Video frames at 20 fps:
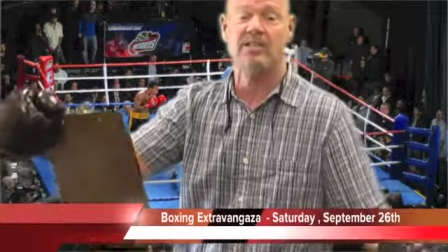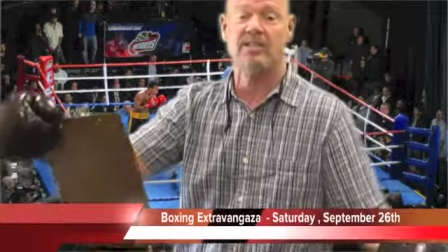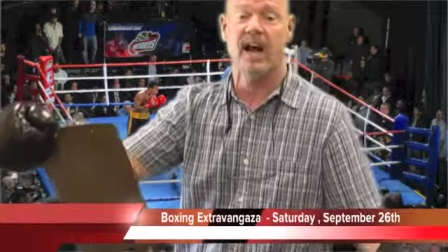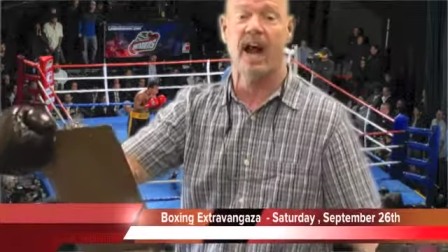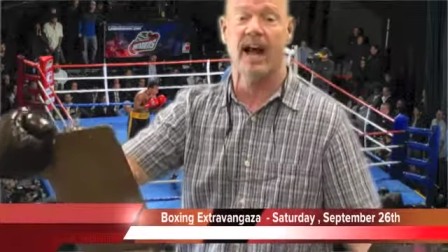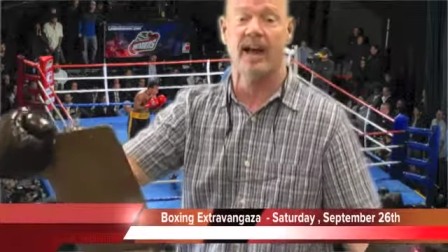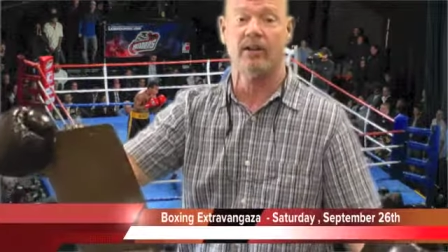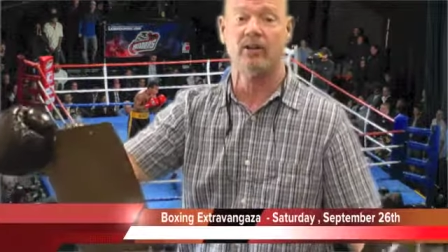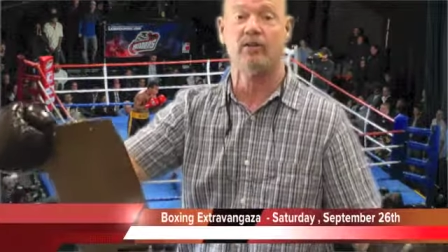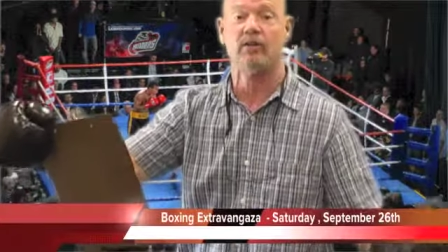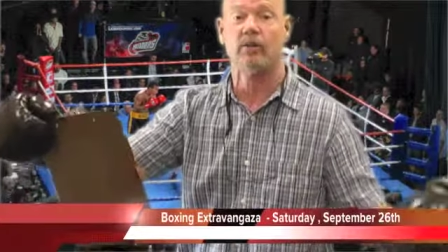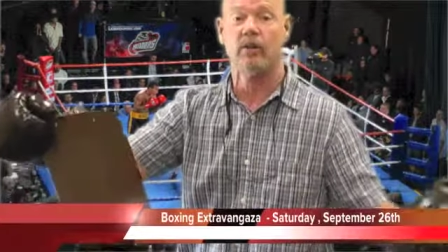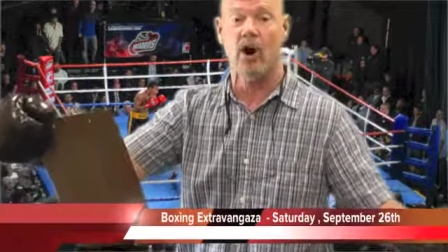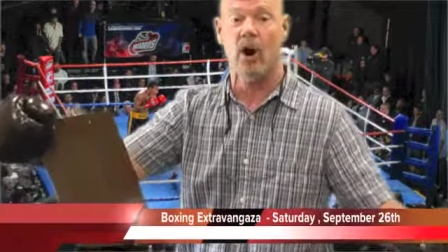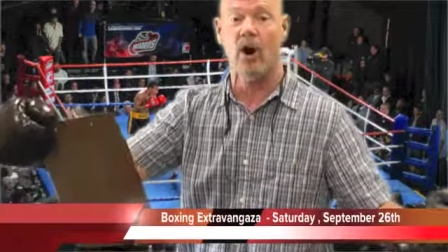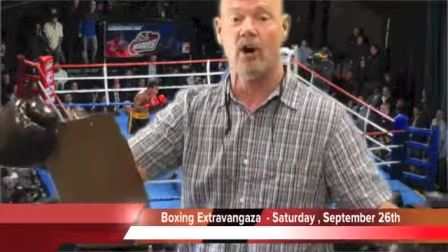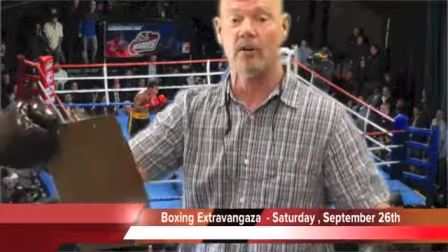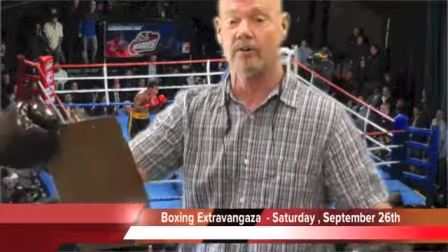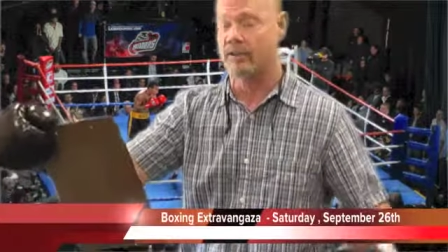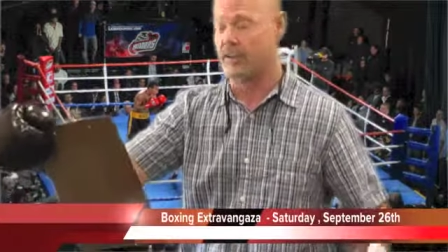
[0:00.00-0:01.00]
title
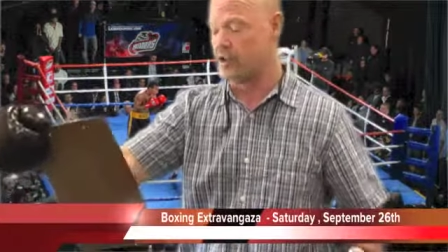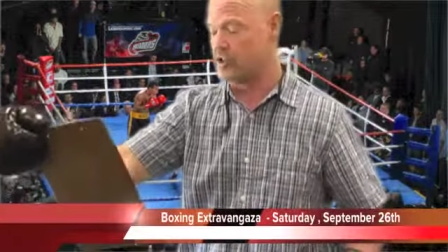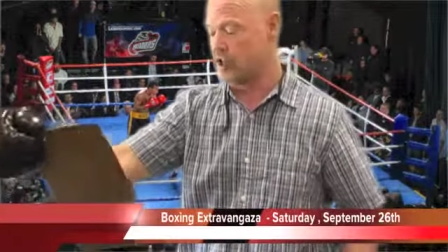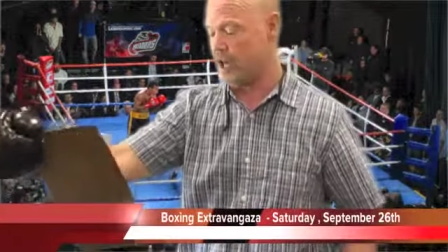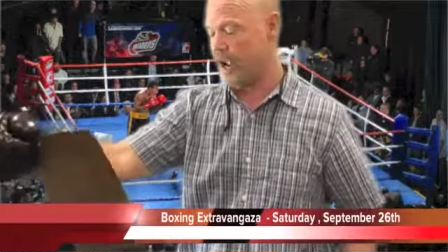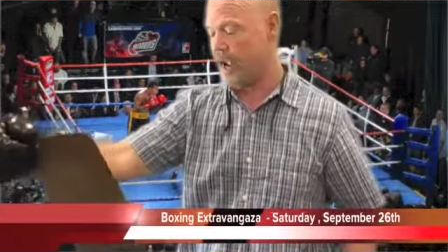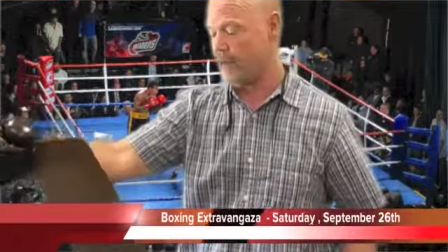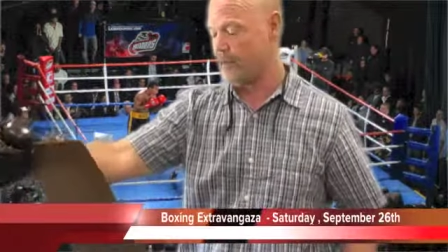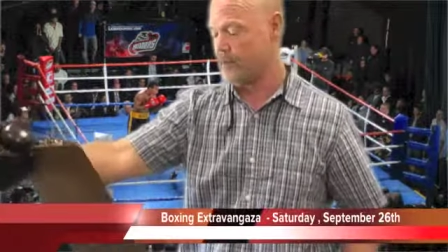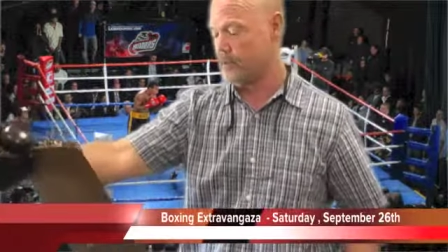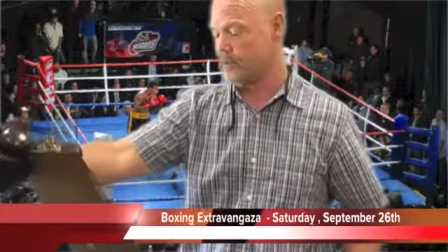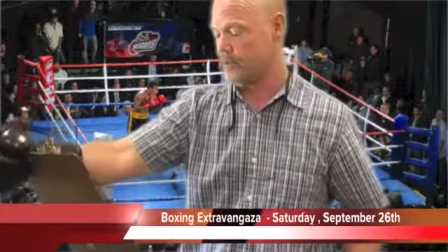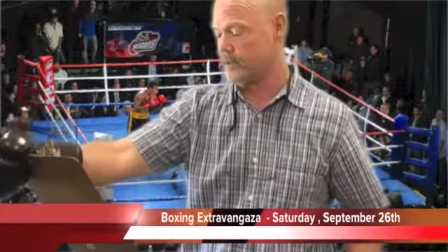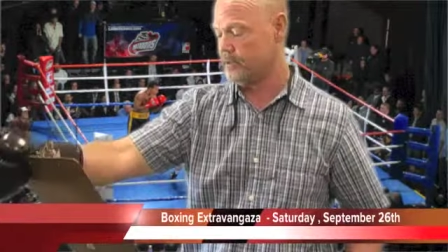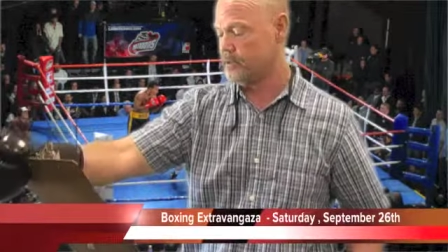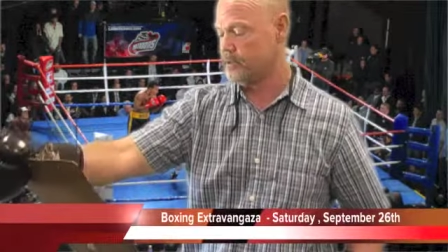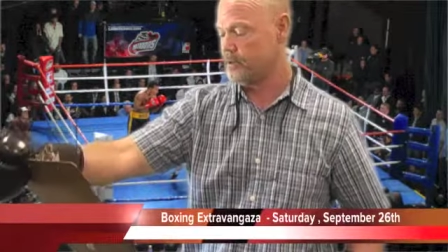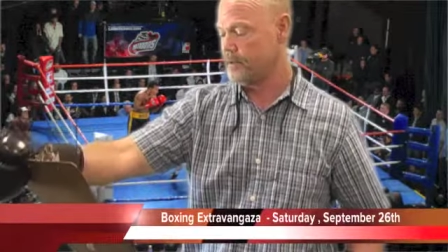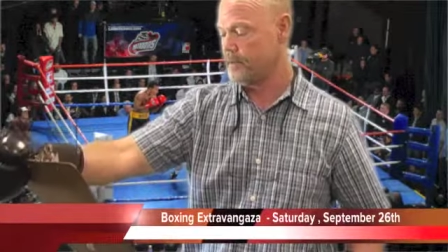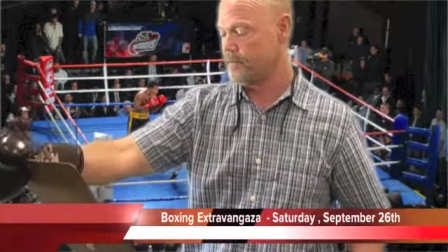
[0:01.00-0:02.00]
called the
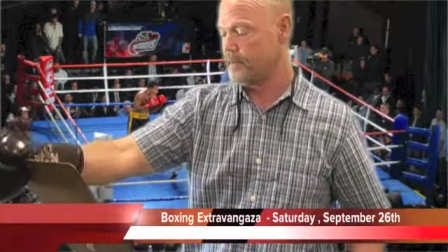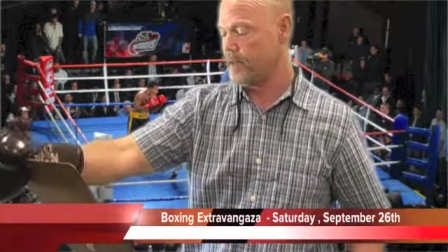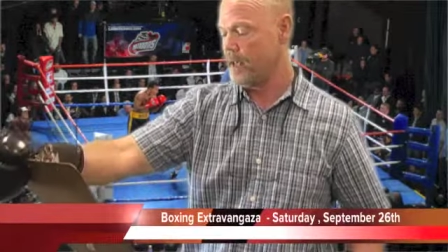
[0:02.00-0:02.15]
Champions.